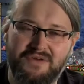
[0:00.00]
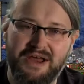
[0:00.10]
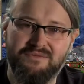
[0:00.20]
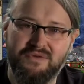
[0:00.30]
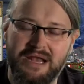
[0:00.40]

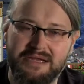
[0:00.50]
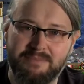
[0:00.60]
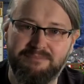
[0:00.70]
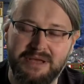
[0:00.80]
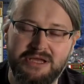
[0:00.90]
fine for like
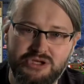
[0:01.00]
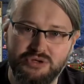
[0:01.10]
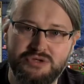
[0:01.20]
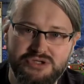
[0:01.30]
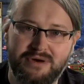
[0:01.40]
the big
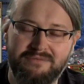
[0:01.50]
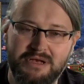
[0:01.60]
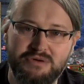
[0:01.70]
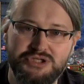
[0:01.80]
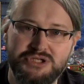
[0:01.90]
huge
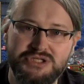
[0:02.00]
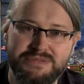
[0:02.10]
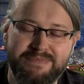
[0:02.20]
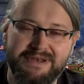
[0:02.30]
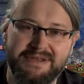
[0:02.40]

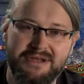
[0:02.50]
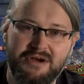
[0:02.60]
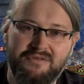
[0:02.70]
revolutions, but